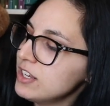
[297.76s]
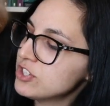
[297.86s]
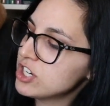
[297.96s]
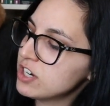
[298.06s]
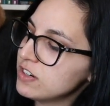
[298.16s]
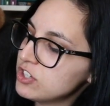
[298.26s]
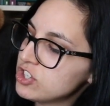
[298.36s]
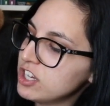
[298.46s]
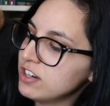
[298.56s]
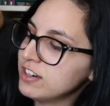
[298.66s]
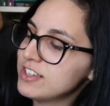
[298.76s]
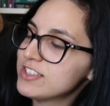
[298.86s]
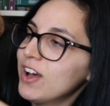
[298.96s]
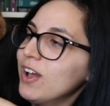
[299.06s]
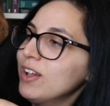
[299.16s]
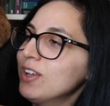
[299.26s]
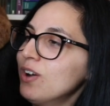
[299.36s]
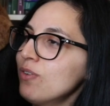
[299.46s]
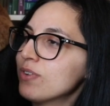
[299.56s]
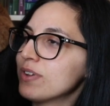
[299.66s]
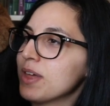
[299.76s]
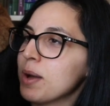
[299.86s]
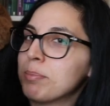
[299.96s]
cheery cheeries all over the